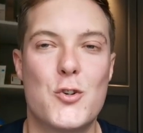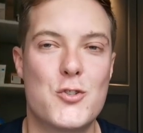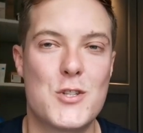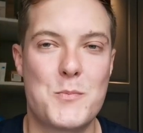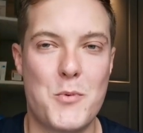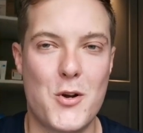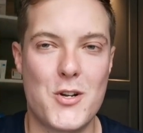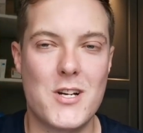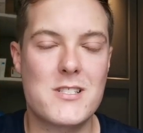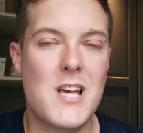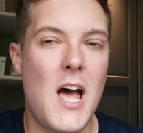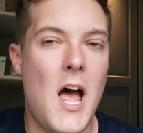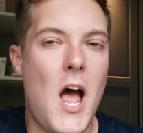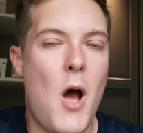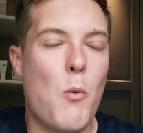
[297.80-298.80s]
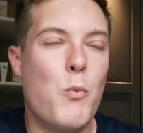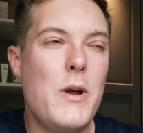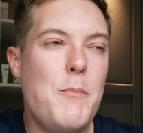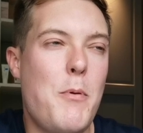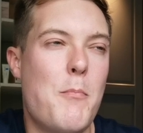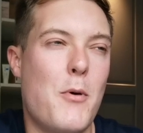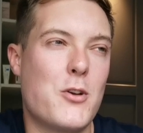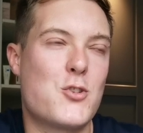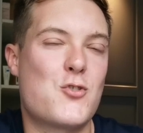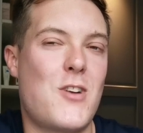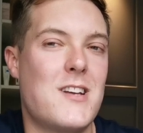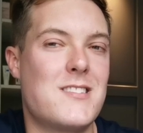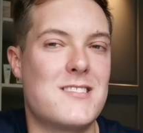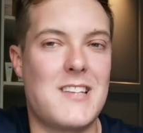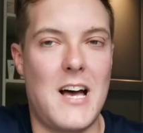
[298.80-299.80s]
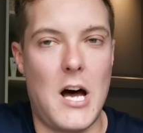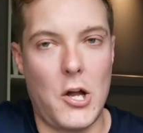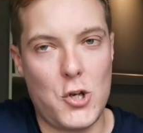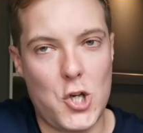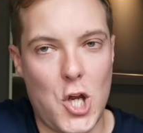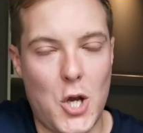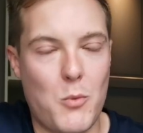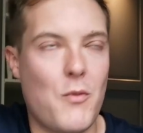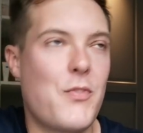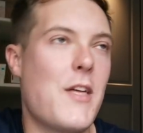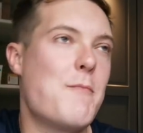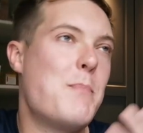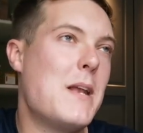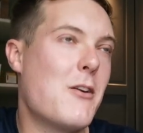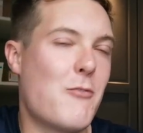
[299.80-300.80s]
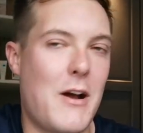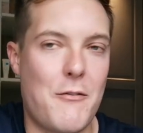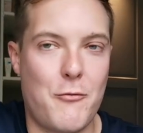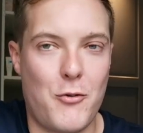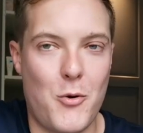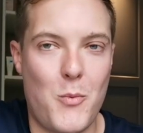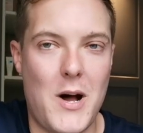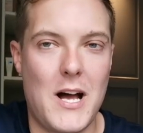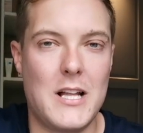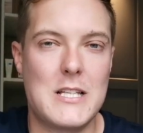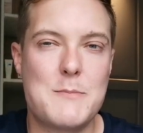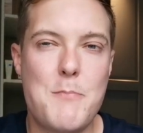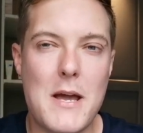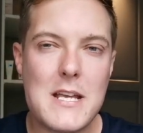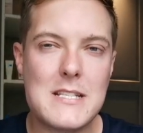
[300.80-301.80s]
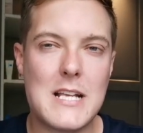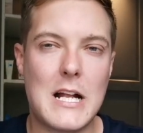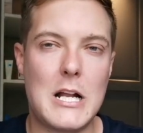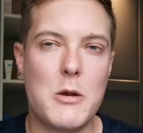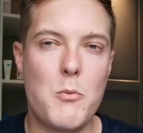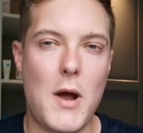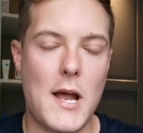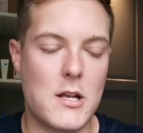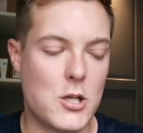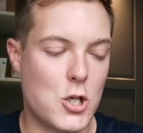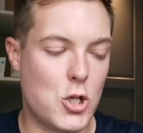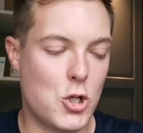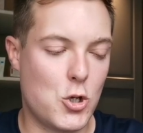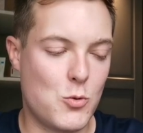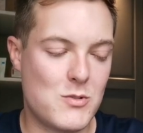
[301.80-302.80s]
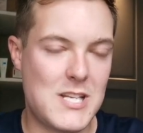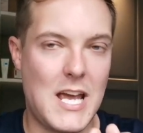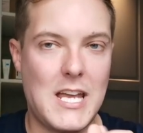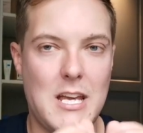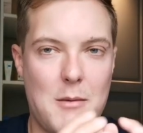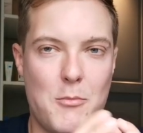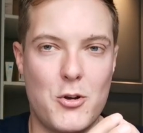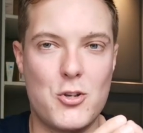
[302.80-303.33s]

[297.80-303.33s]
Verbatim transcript: gorgeous product. Whip moisturizers aren't new. They've been around for a while. It's basically when you take a